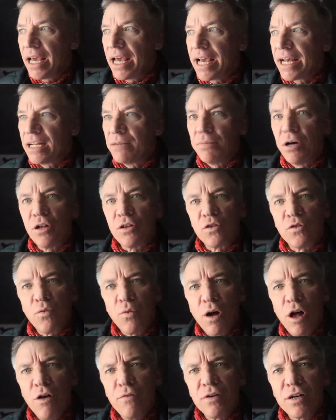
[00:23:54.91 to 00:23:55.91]
And about
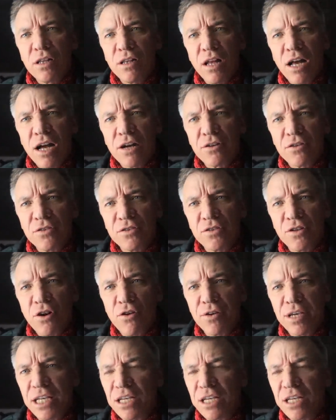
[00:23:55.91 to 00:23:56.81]
12 o'clock or so,